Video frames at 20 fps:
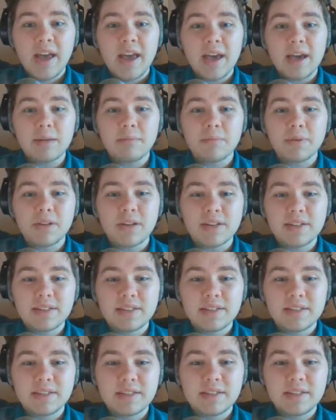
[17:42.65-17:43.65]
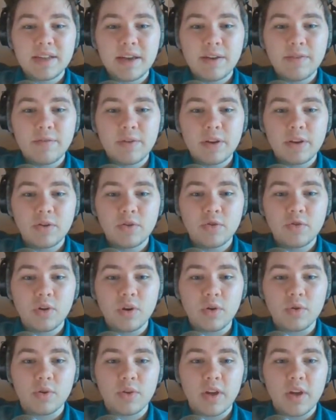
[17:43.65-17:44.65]
and plus 7
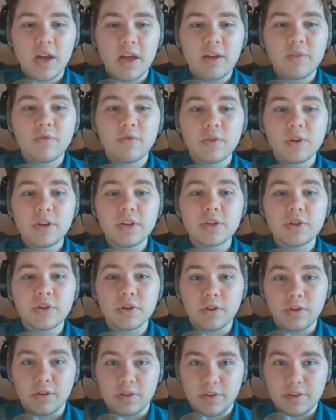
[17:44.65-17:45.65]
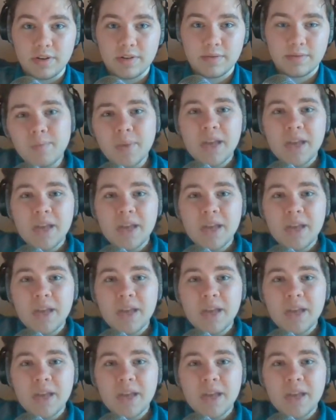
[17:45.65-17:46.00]
growth every turn.